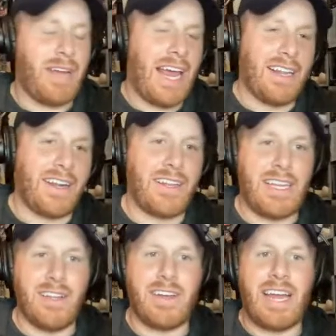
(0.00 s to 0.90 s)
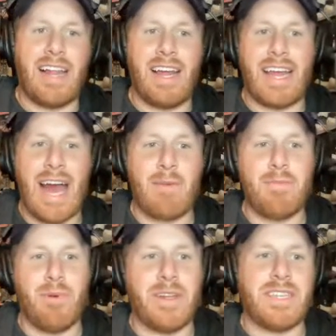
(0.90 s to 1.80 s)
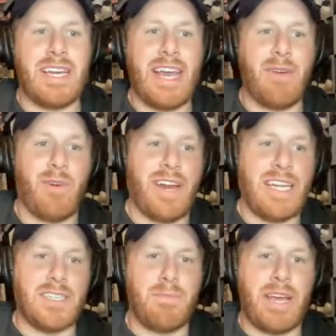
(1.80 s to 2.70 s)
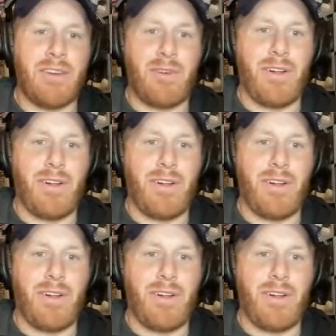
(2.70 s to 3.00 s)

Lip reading: analytically looking at like how many points they get where he's the pick and